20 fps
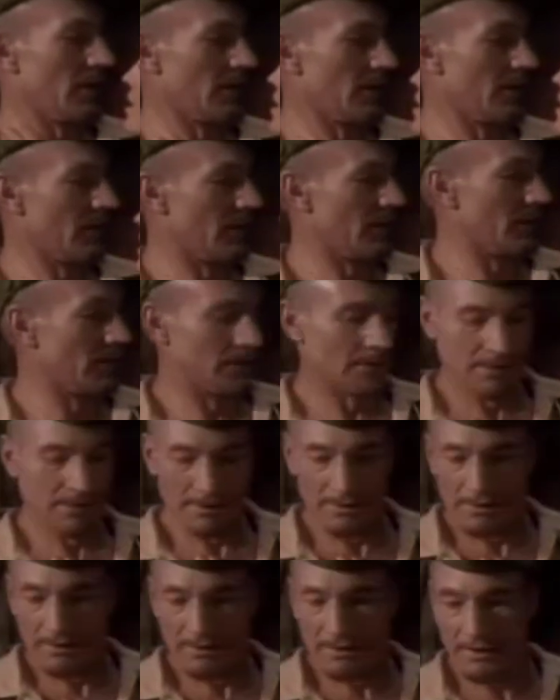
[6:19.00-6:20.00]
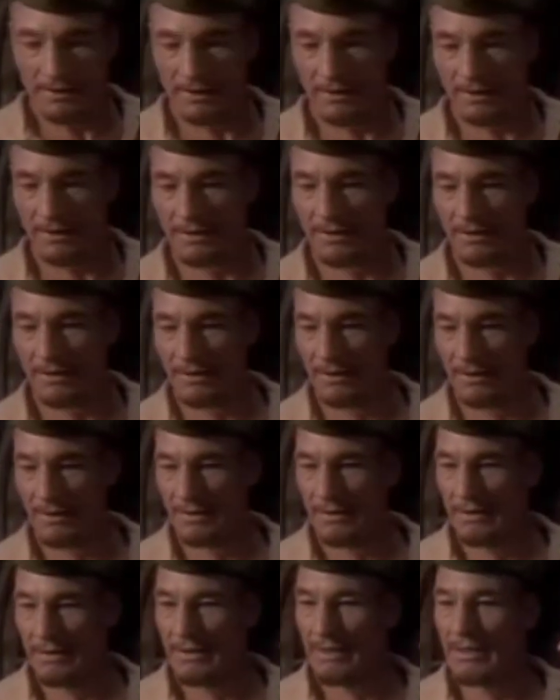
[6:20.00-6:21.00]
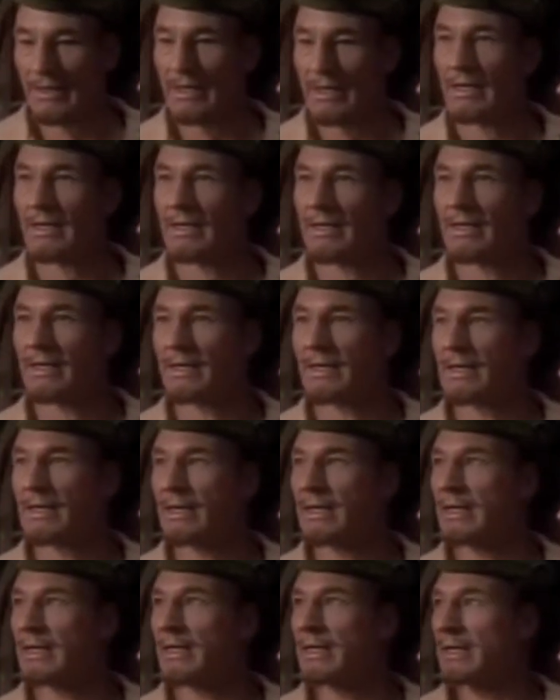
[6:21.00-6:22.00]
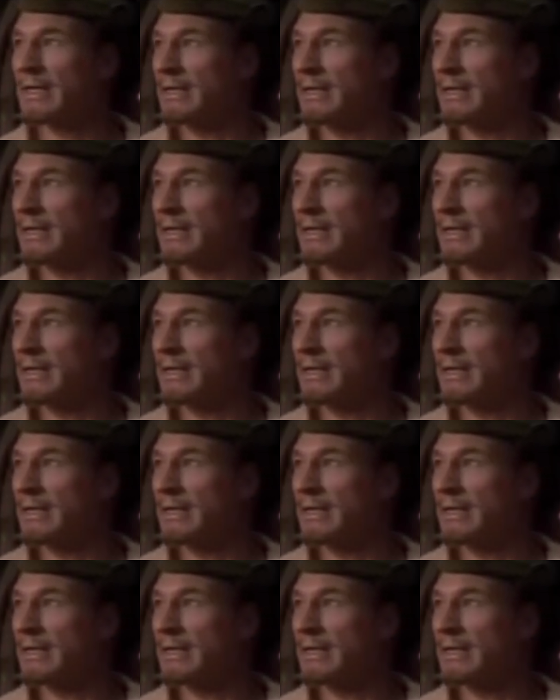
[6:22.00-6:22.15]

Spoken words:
No one is speaking in this clip.